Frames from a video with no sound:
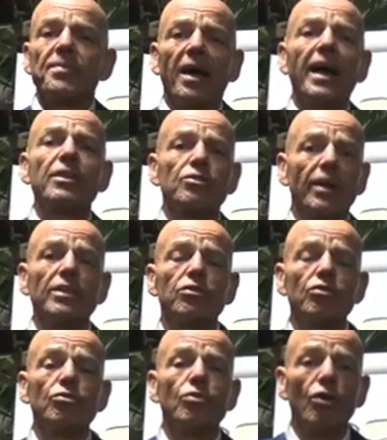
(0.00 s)
I try to
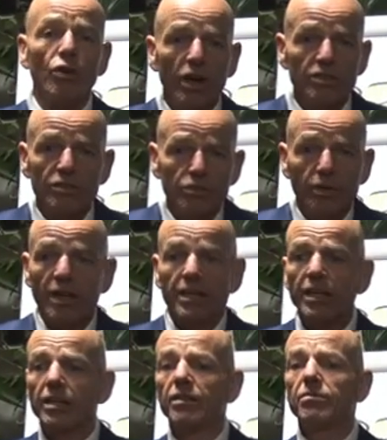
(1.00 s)
do a lot so I
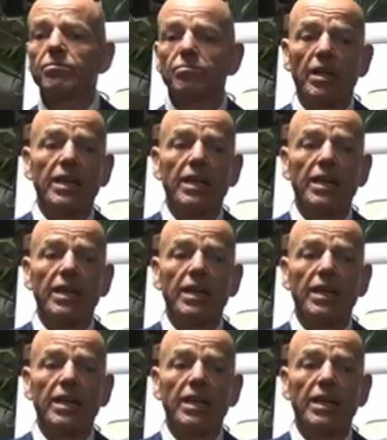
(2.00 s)
can